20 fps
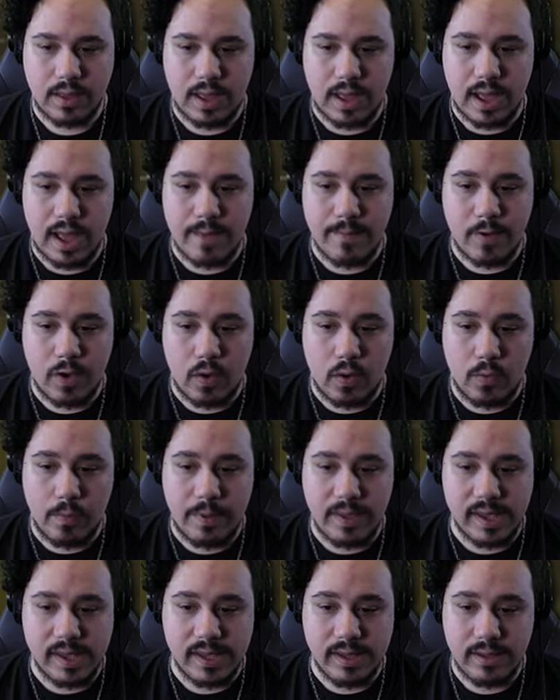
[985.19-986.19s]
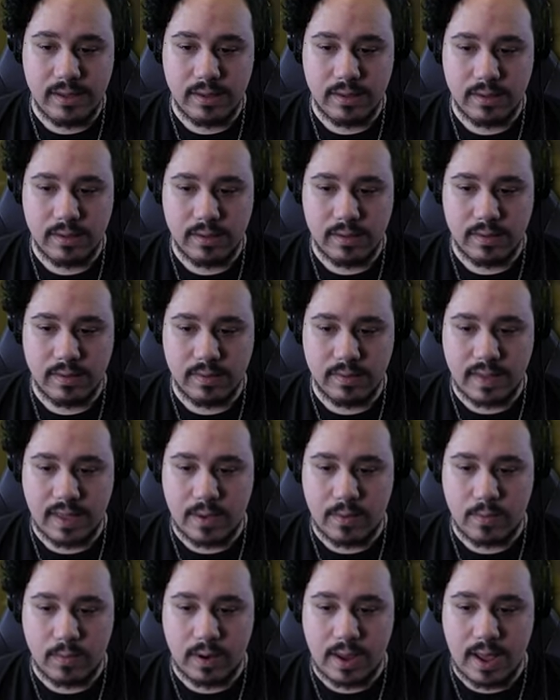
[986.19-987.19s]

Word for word: hoping that what